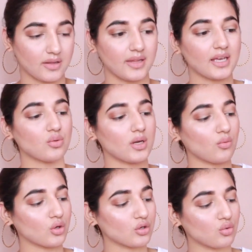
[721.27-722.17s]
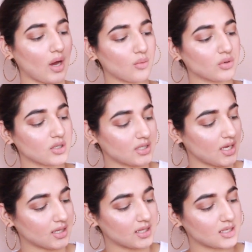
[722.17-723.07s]
Next, what I want to do, I want to
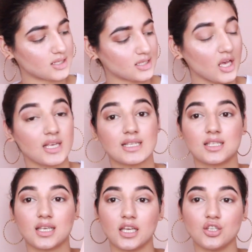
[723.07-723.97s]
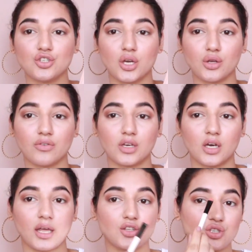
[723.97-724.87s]
take this skin shade over
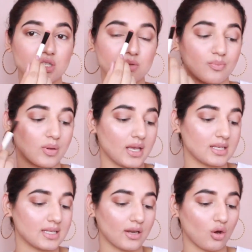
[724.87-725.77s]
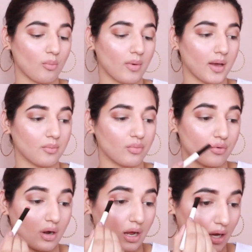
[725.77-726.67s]
here and just place that on my
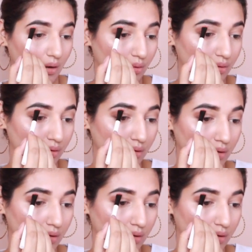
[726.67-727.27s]
brow.